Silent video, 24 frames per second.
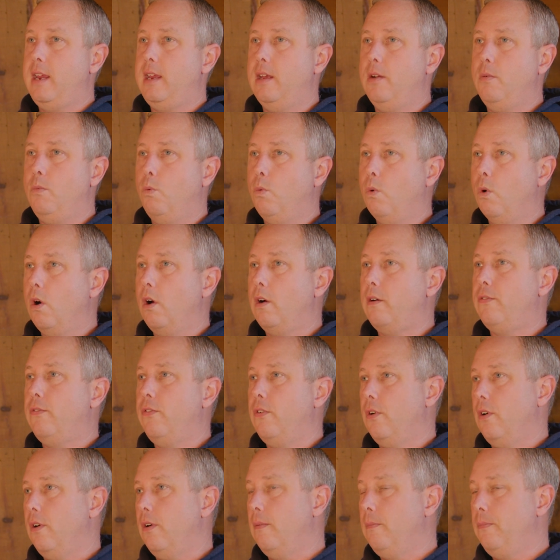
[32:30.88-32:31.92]
it work
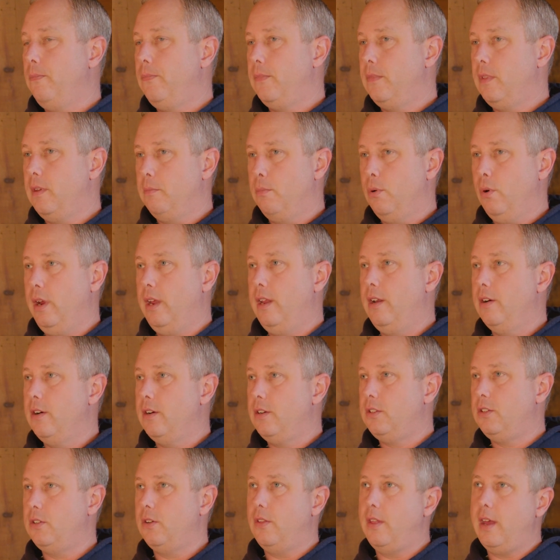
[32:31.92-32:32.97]
for the breeders
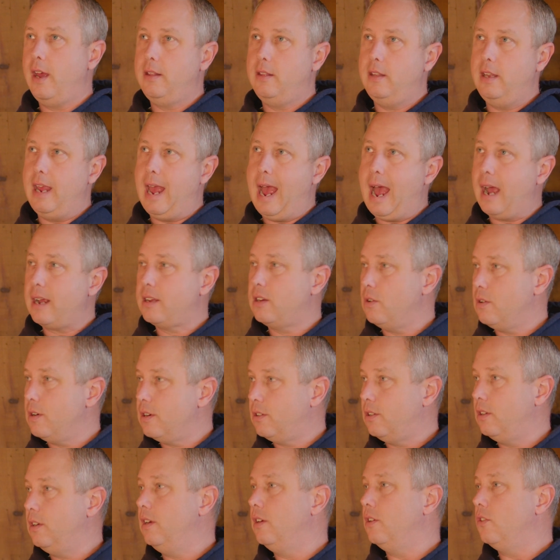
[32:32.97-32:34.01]
so that the
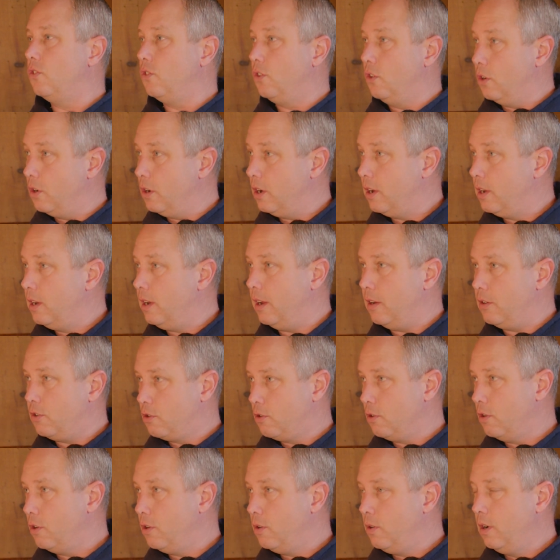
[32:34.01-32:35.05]
accuracy is good and
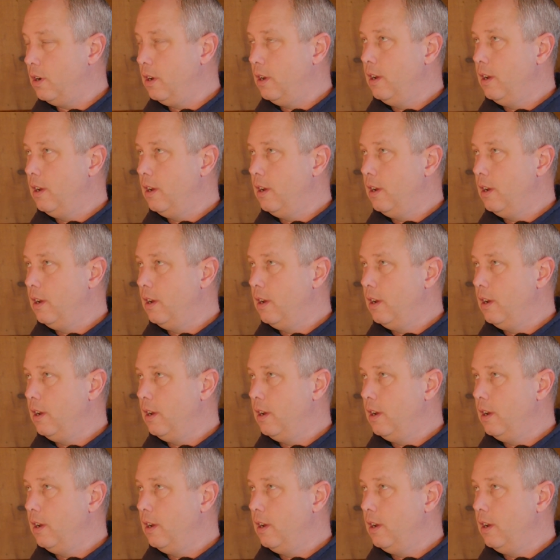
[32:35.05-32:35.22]
true,